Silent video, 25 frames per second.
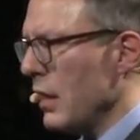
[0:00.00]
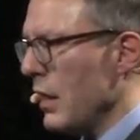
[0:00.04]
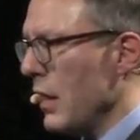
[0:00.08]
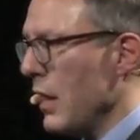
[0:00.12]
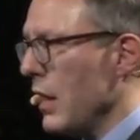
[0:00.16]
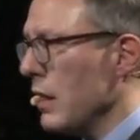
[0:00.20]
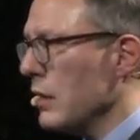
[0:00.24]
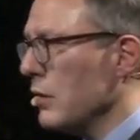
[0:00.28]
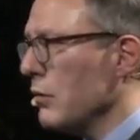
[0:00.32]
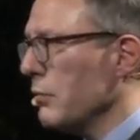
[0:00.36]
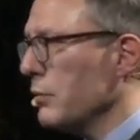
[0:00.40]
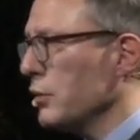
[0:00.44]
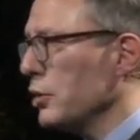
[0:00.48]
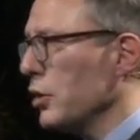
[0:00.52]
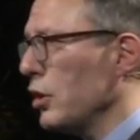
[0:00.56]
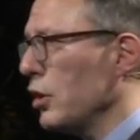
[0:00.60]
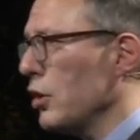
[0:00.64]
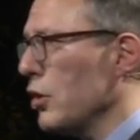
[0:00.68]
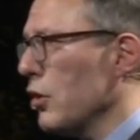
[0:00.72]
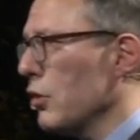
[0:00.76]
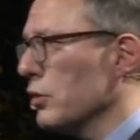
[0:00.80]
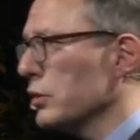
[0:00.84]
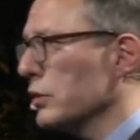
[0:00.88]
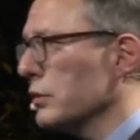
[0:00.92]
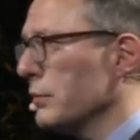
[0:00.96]
And the opportunity
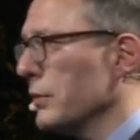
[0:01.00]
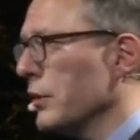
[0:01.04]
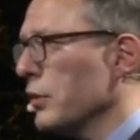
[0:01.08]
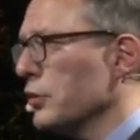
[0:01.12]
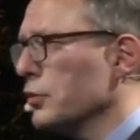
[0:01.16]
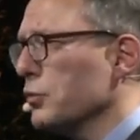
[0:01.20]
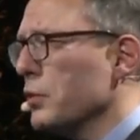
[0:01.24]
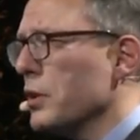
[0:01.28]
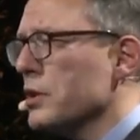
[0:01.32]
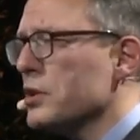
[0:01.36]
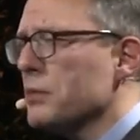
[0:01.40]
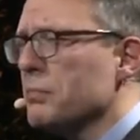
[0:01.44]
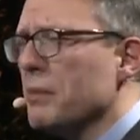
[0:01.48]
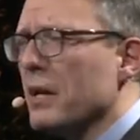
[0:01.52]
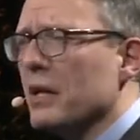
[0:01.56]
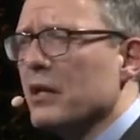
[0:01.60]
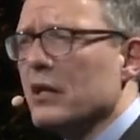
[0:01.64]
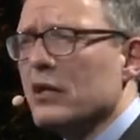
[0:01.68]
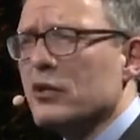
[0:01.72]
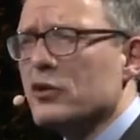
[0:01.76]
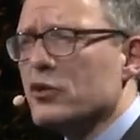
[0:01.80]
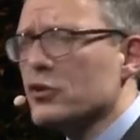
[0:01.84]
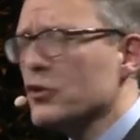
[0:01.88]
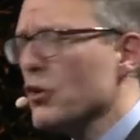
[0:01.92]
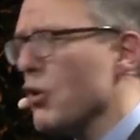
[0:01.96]
cost, because we're
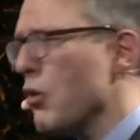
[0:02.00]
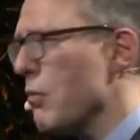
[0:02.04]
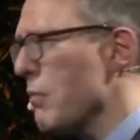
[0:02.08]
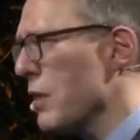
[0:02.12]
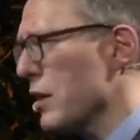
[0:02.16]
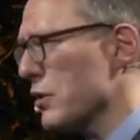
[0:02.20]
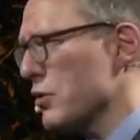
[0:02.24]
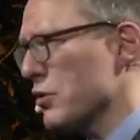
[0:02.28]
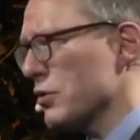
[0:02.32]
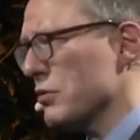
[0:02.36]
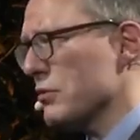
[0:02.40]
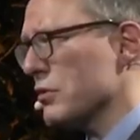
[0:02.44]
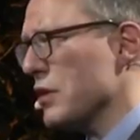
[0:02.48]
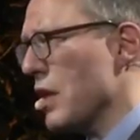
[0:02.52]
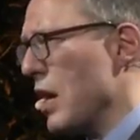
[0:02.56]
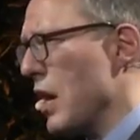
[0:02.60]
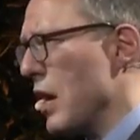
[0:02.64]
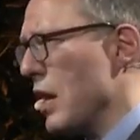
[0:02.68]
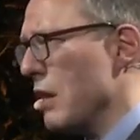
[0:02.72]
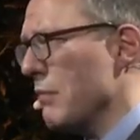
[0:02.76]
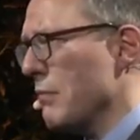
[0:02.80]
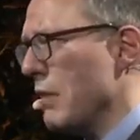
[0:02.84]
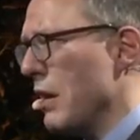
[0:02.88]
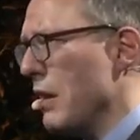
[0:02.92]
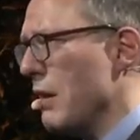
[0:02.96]
spending so much
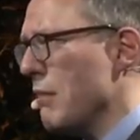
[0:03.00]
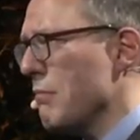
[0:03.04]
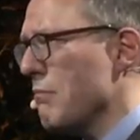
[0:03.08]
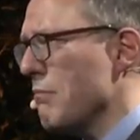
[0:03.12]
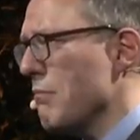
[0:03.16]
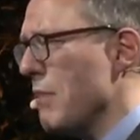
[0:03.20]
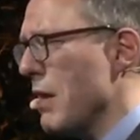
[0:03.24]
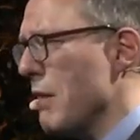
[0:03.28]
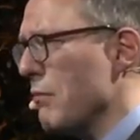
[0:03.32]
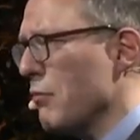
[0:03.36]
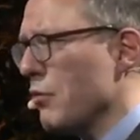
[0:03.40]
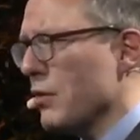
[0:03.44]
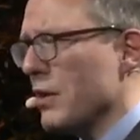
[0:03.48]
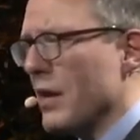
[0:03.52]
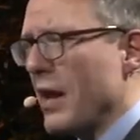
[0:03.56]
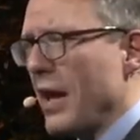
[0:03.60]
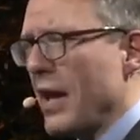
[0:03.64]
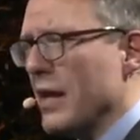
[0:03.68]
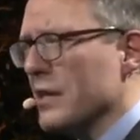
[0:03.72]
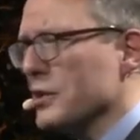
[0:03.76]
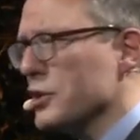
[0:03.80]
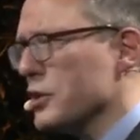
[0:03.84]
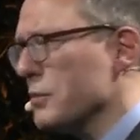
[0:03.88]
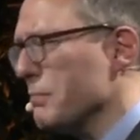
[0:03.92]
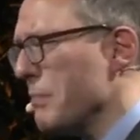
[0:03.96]
time and memory
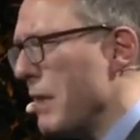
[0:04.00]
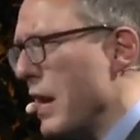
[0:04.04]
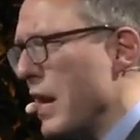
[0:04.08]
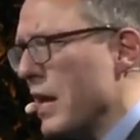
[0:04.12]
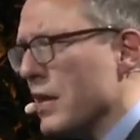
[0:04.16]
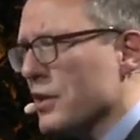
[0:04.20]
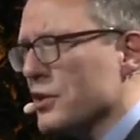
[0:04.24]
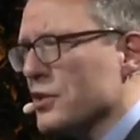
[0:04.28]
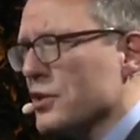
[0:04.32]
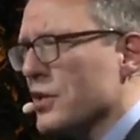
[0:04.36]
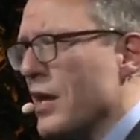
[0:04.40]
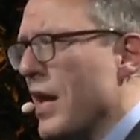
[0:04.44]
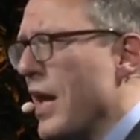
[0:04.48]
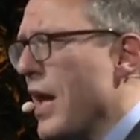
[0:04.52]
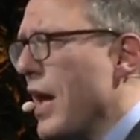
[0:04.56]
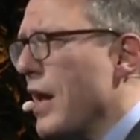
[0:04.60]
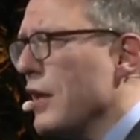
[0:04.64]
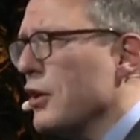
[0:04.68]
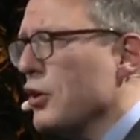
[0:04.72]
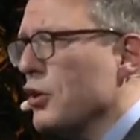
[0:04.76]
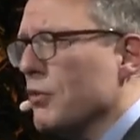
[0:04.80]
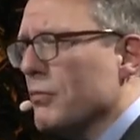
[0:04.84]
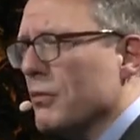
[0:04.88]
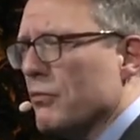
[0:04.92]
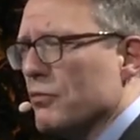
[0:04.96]
and space
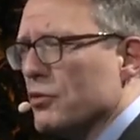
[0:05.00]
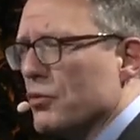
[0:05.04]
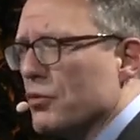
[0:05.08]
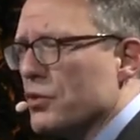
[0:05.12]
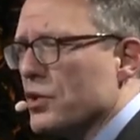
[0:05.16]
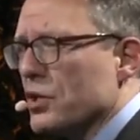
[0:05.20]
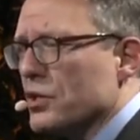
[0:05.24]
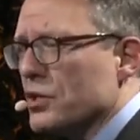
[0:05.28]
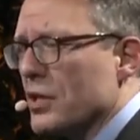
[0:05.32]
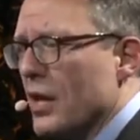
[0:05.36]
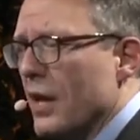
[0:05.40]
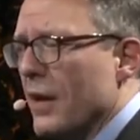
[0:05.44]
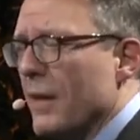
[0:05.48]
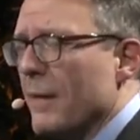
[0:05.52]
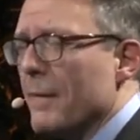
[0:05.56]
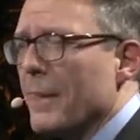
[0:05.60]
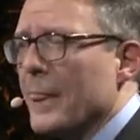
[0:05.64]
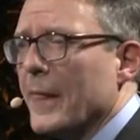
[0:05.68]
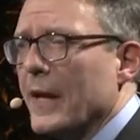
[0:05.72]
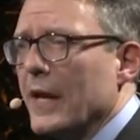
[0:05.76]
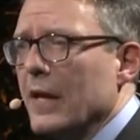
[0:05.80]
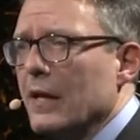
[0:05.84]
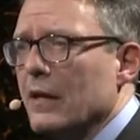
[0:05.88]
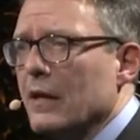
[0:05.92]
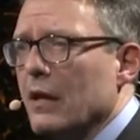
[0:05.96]
and human resources
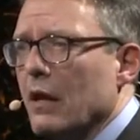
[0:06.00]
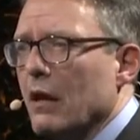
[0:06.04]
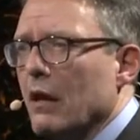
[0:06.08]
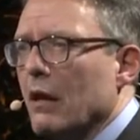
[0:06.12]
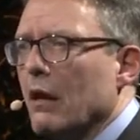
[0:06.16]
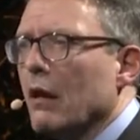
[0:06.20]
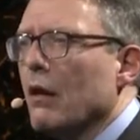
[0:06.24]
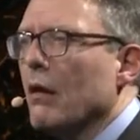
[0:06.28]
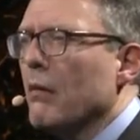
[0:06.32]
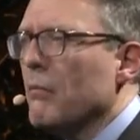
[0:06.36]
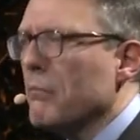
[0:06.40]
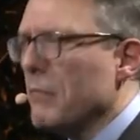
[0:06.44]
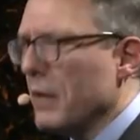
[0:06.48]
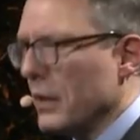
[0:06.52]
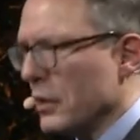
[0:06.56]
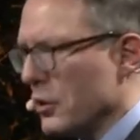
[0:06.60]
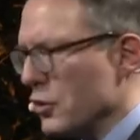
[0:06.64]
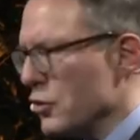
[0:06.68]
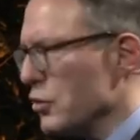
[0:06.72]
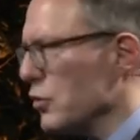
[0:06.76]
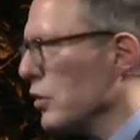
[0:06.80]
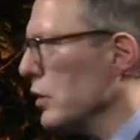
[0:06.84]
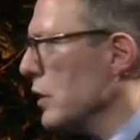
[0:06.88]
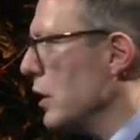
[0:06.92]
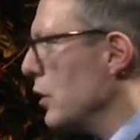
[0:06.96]
in
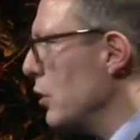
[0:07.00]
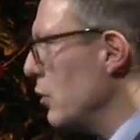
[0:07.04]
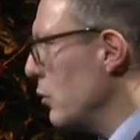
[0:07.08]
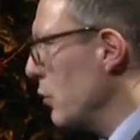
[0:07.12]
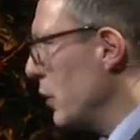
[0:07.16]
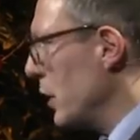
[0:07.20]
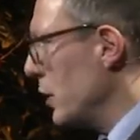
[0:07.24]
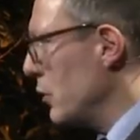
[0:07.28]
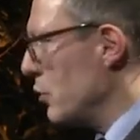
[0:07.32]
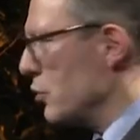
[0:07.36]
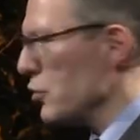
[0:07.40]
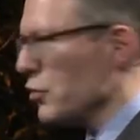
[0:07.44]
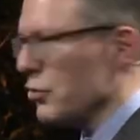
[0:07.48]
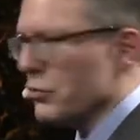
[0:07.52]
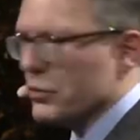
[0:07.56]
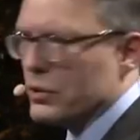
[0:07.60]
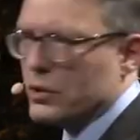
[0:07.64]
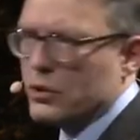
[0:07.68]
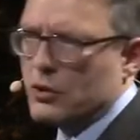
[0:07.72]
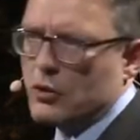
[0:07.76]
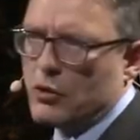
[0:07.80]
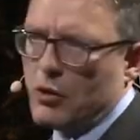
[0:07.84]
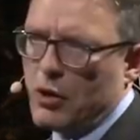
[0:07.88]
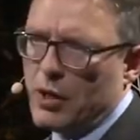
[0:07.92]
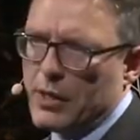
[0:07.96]
making sure that you look at those
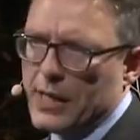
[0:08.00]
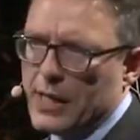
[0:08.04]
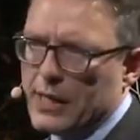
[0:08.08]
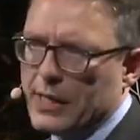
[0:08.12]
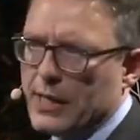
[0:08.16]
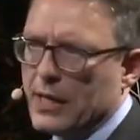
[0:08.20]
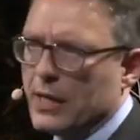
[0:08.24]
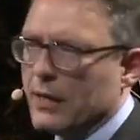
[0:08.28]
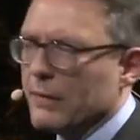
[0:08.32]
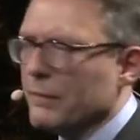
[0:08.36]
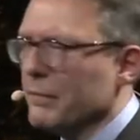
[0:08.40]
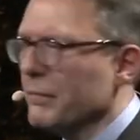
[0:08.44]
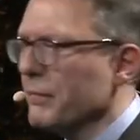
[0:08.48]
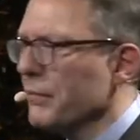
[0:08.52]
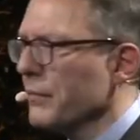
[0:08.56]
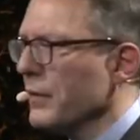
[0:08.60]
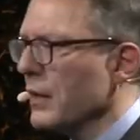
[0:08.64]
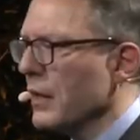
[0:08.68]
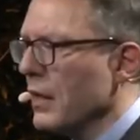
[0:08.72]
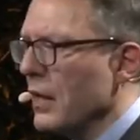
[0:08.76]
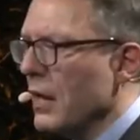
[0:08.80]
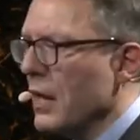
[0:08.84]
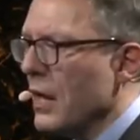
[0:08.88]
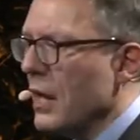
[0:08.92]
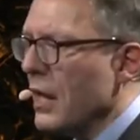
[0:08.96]
shoes, not their car.
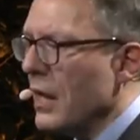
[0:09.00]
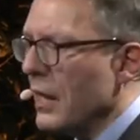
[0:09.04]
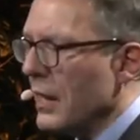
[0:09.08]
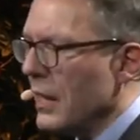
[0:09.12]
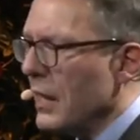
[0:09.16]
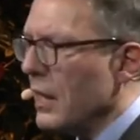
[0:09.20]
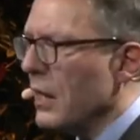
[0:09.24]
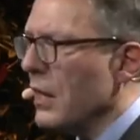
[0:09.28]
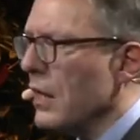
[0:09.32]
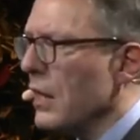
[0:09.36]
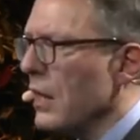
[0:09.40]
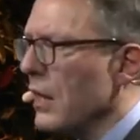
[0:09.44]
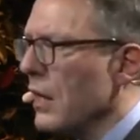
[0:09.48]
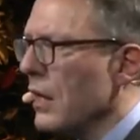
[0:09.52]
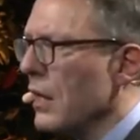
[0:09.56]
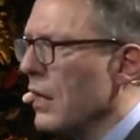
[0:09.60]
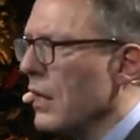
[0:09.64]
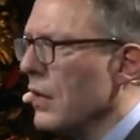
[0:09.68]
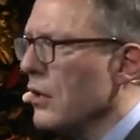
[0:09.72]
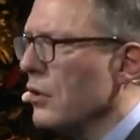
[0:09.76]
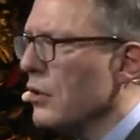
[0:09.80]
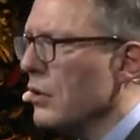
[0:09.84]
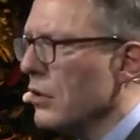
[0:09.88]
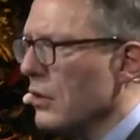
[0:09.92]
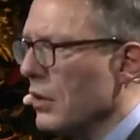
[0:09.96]
Here,
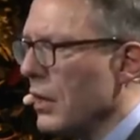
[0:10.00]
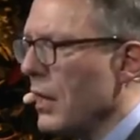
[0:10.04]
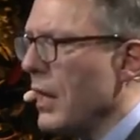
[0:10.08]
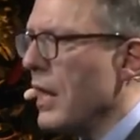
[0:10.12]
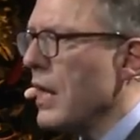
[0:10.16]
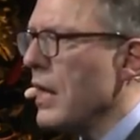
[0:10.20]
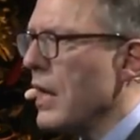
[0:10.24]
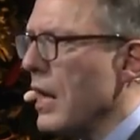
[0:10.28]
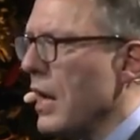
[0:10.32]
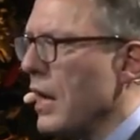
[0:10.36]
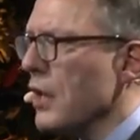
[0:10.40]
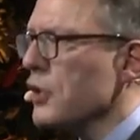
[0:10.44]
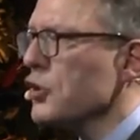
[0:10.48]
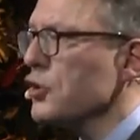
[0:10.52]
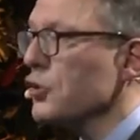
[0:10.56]
AI